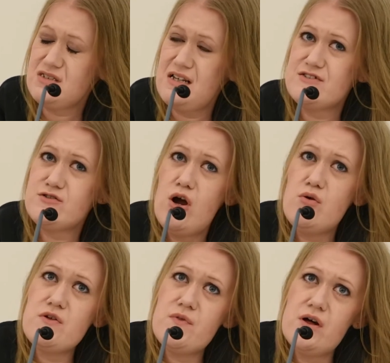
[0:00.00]
It's not
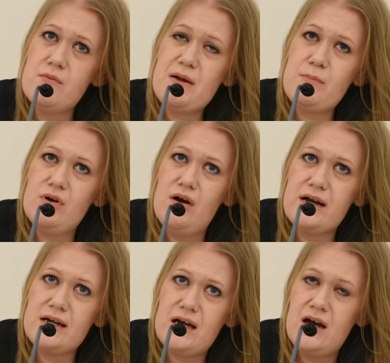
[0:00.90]
only that people
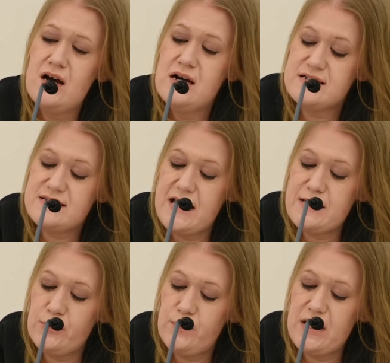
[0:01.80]
like
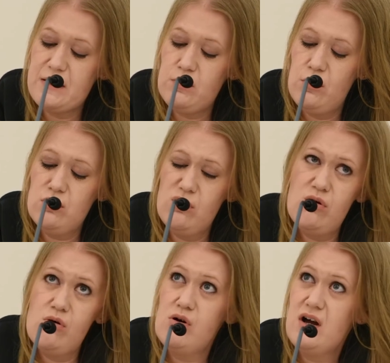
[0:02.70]
disabled people,
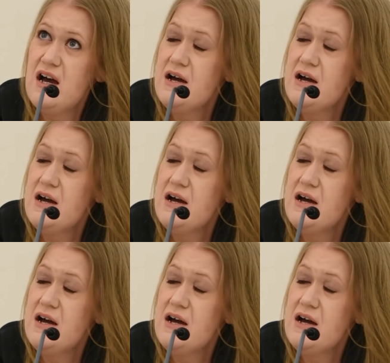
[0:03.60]
or